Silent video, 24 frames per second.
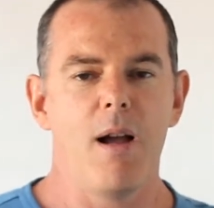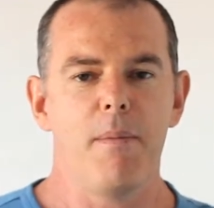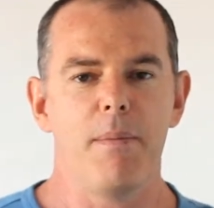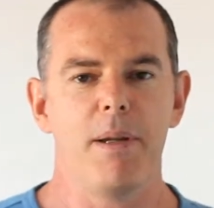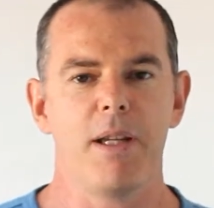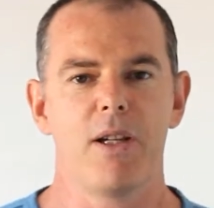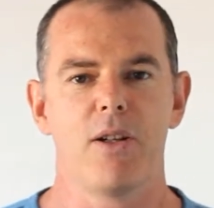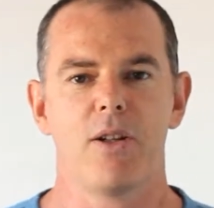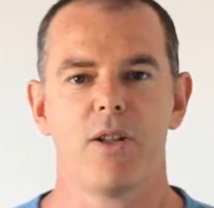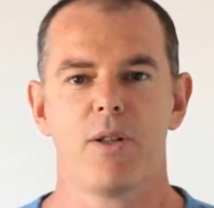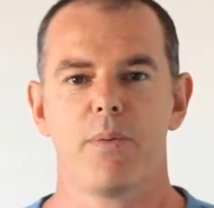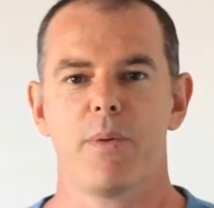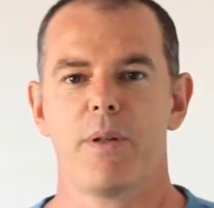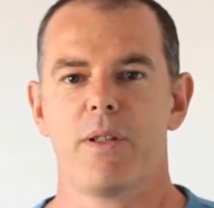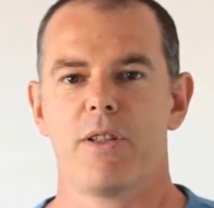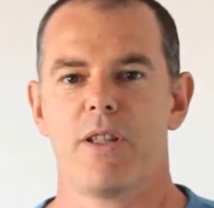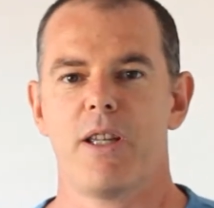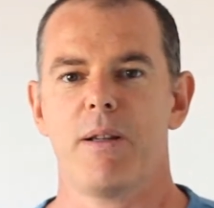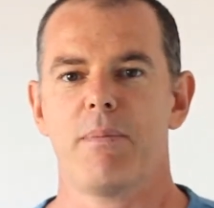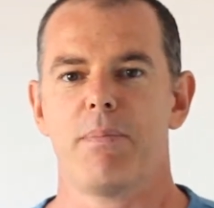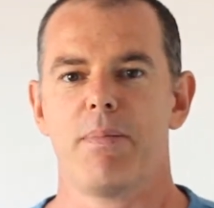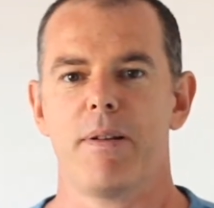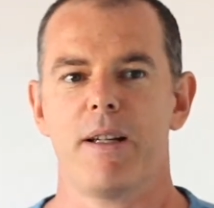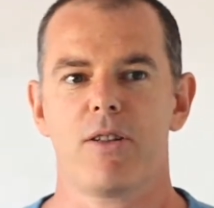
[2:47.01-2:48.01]
because we're
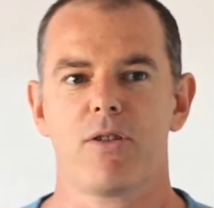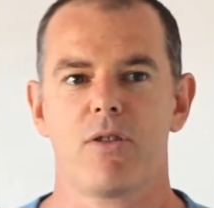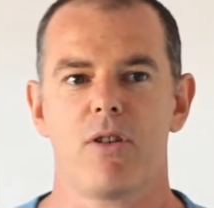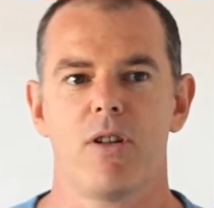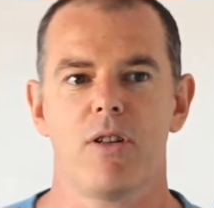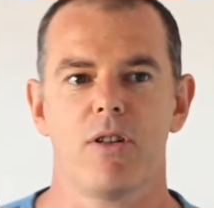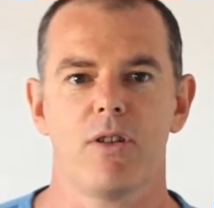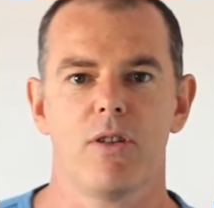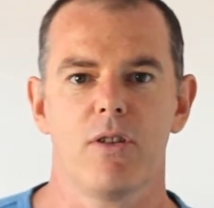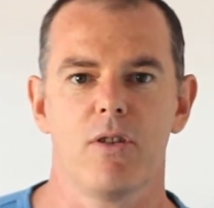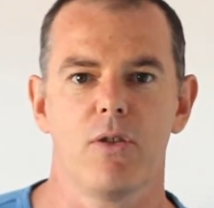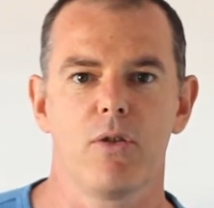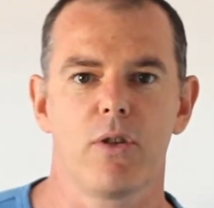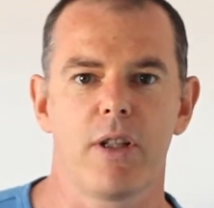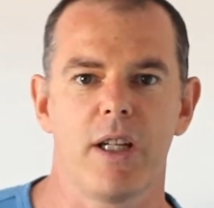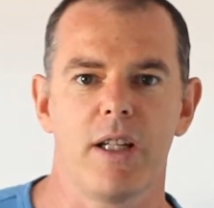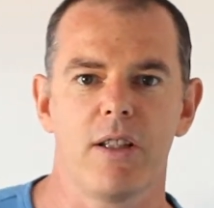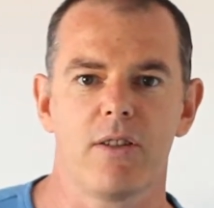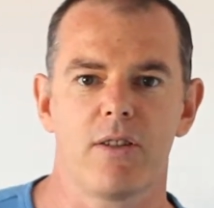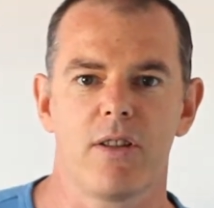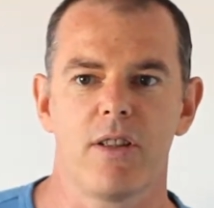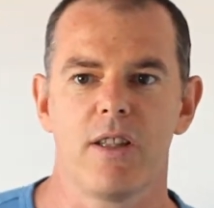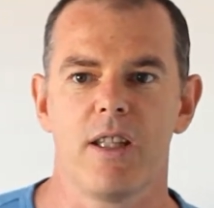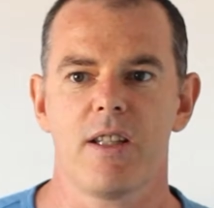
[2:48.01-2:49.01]
simply
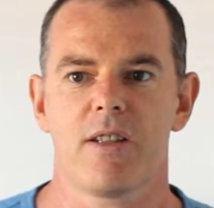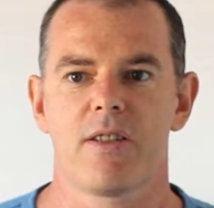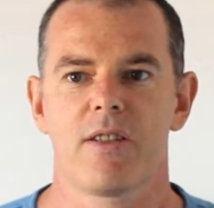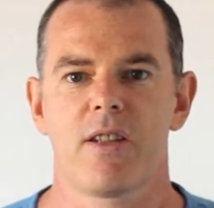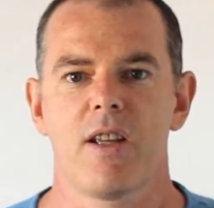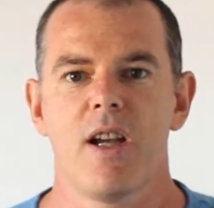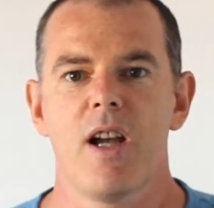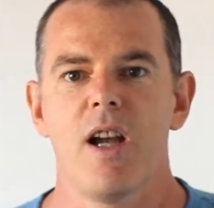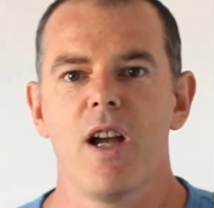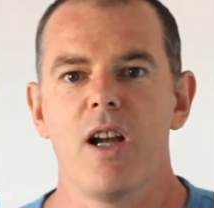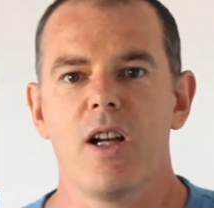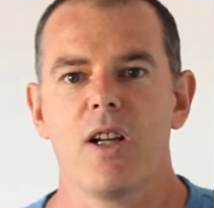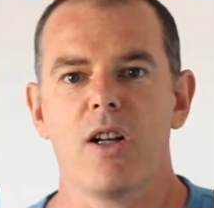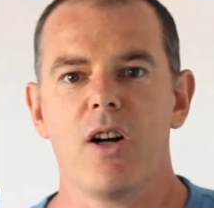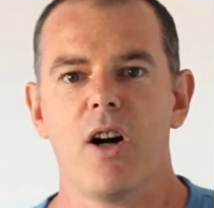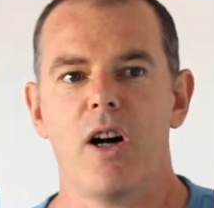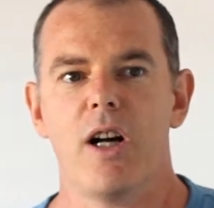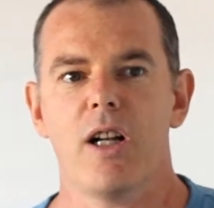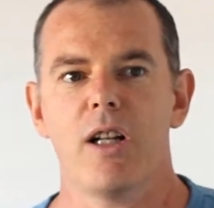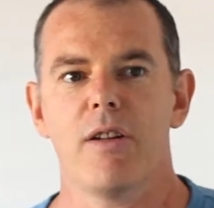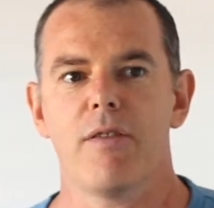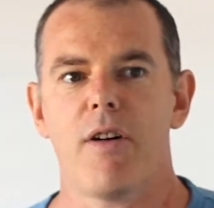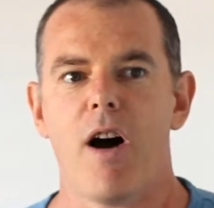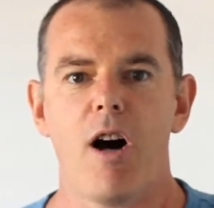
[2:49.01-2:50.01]
looking to this
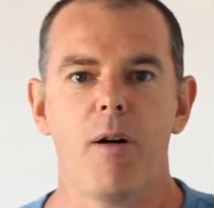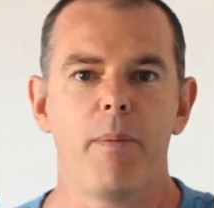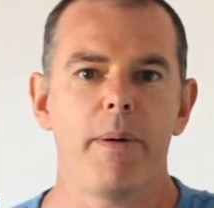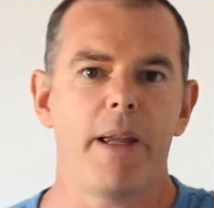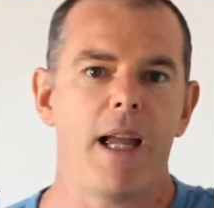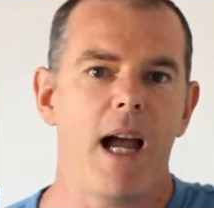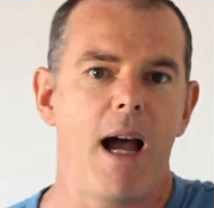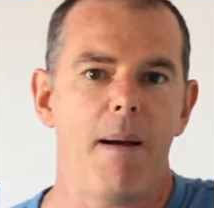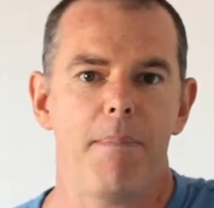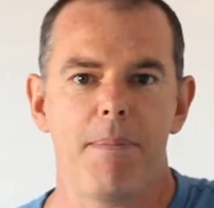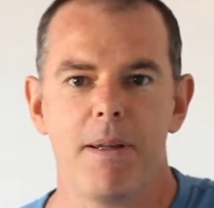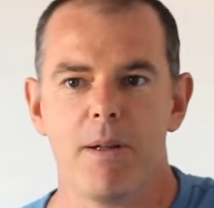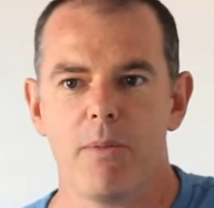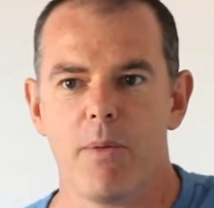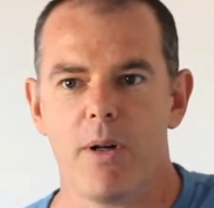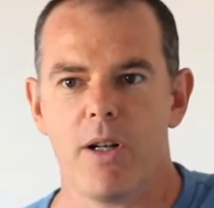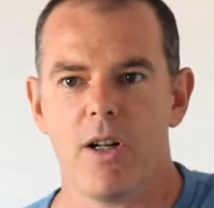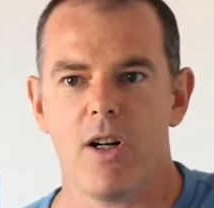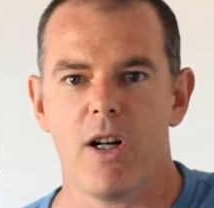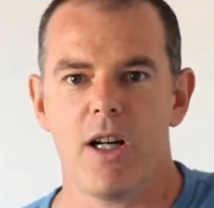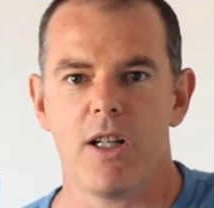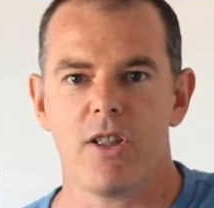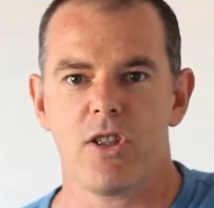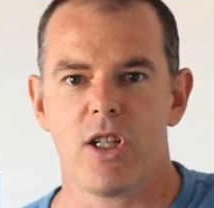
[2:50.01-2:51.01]
kind of, I'll be happy when
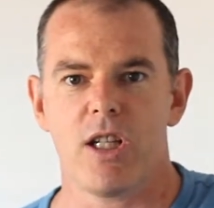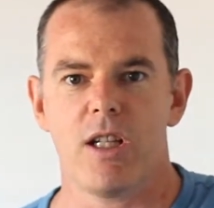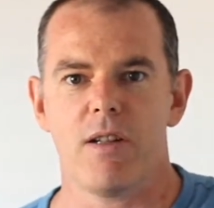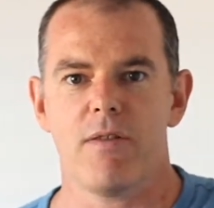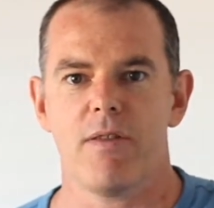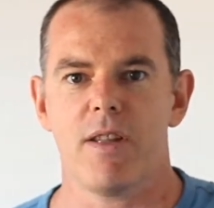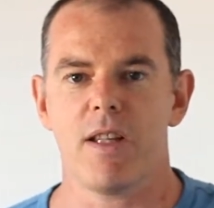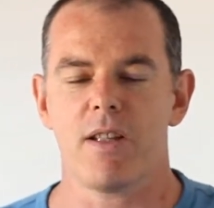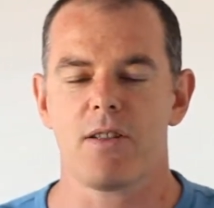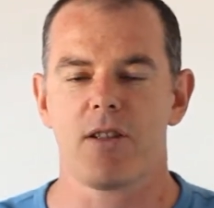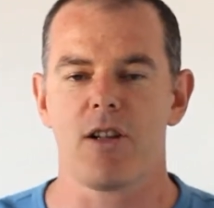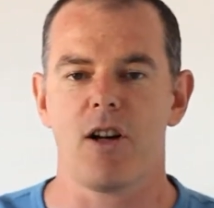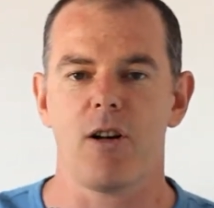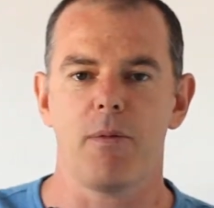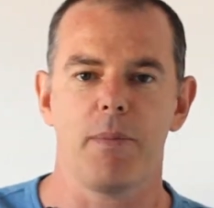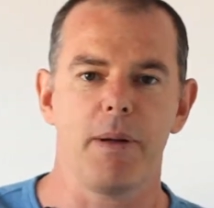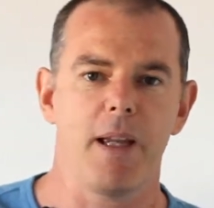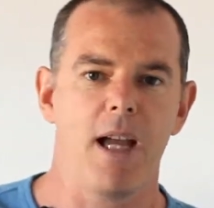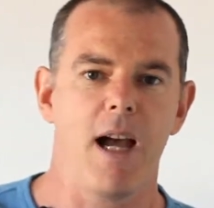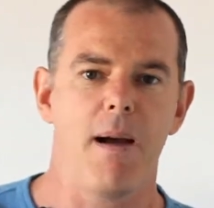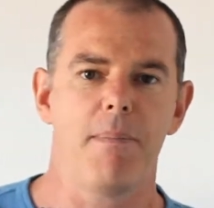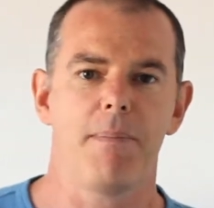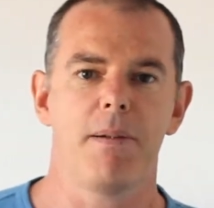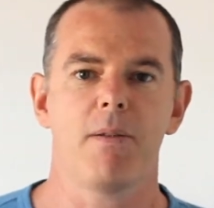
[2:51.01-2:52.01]
I achieve this, I'll
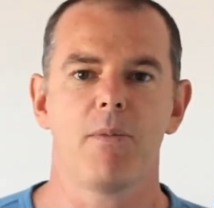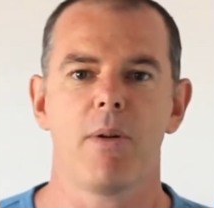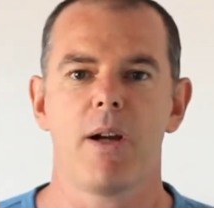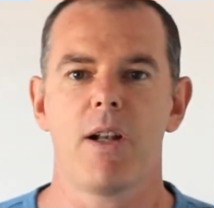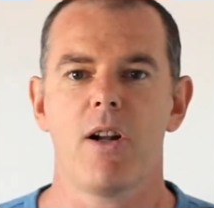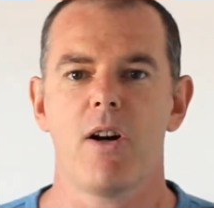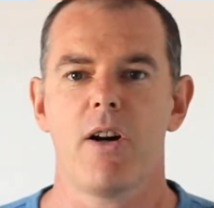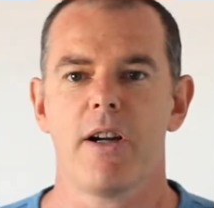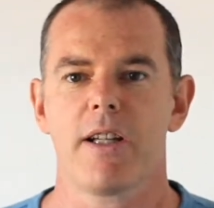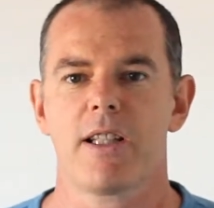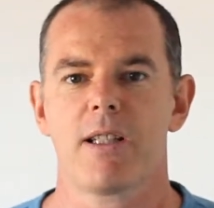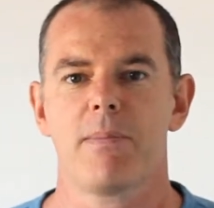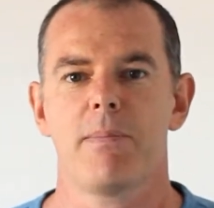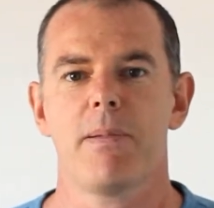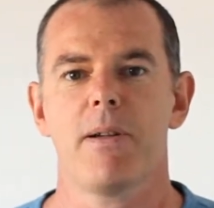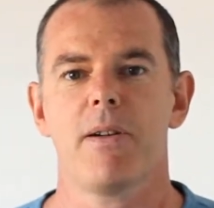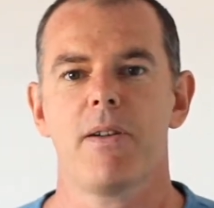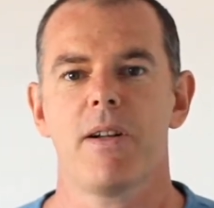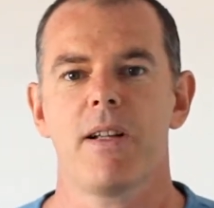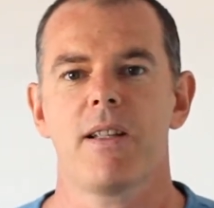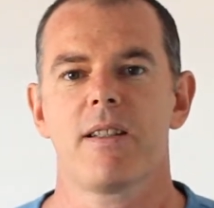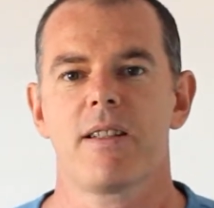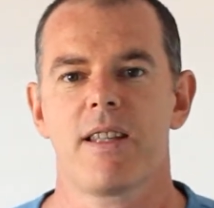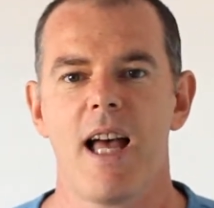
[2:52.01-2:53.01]
be happy when I
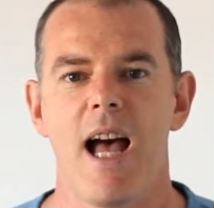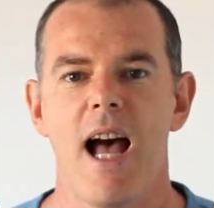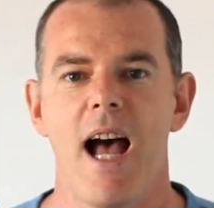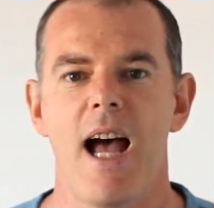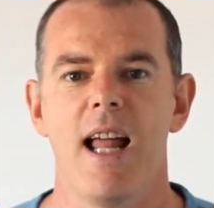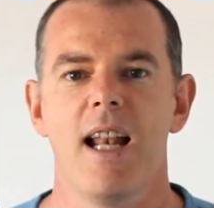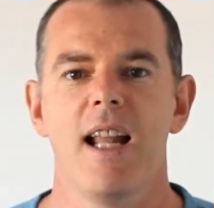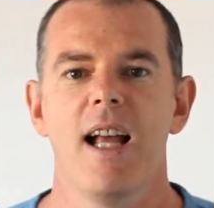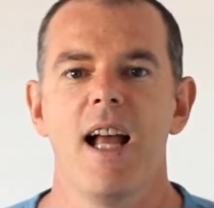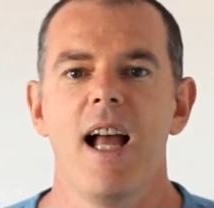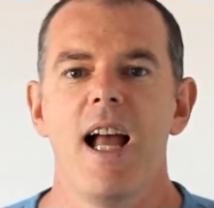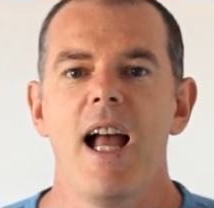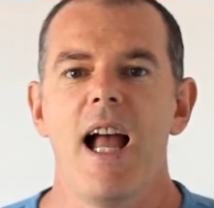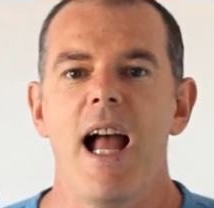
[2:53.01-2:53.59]
experience that.